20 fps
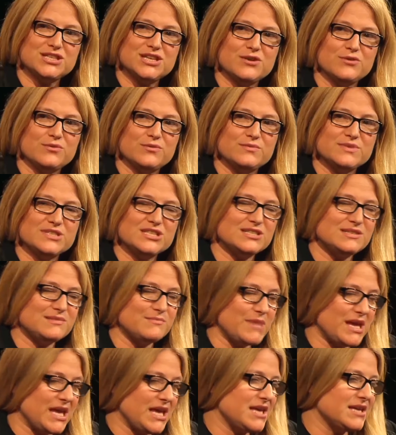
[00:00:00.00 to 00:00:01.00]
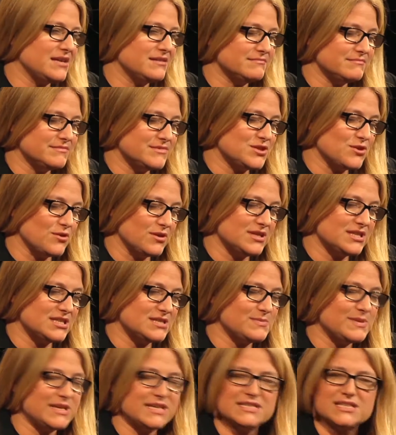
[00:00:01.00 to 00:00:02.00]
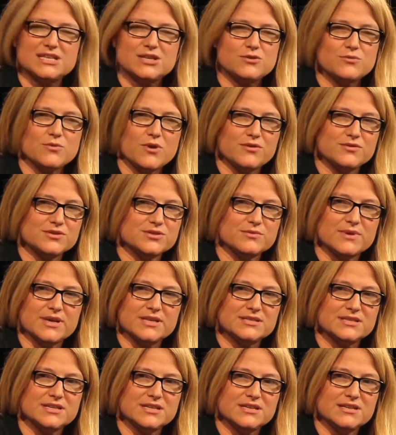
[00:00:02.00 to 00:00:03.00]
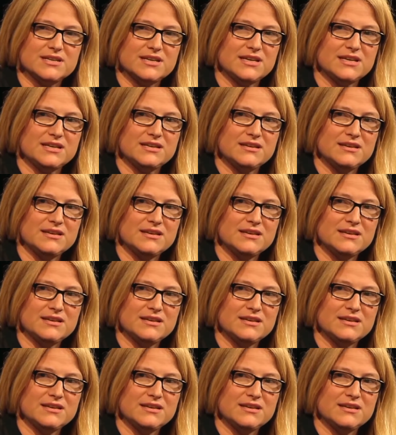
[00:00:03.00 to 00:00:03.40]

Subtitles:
You know, it was just me and Jonathan Stetsky who wrote and directed it. And